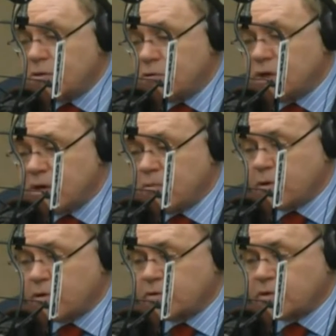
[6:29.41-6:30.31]
two key
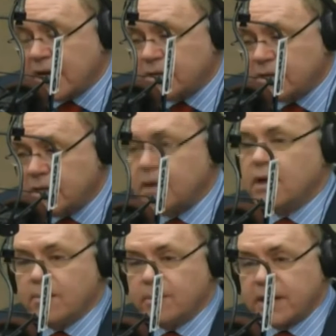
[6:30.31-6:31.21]
words: tasty
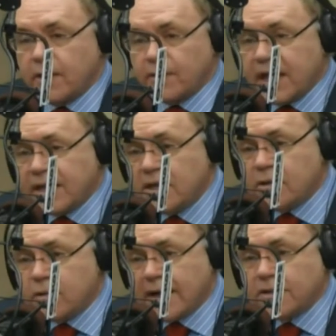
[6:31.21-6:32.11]
but healthy and
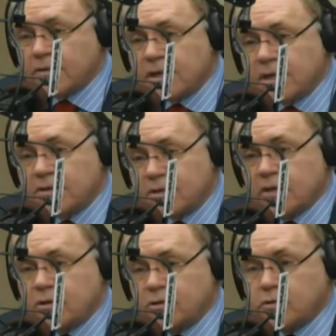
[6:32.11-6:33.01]
interactive. The kids
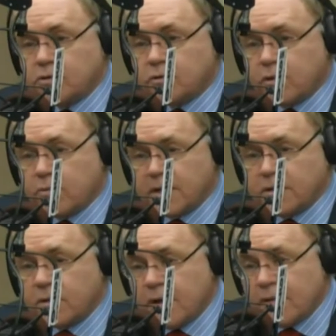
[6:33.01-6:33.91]
get to choose their own
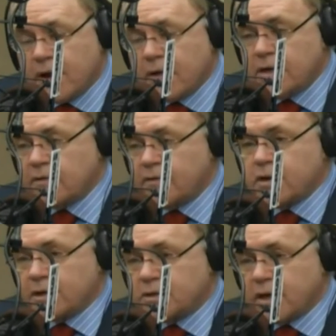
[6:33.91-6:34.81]
menu.
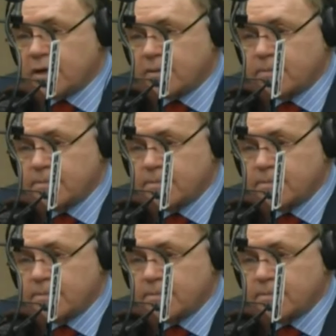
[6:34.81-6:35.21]
Very exciting.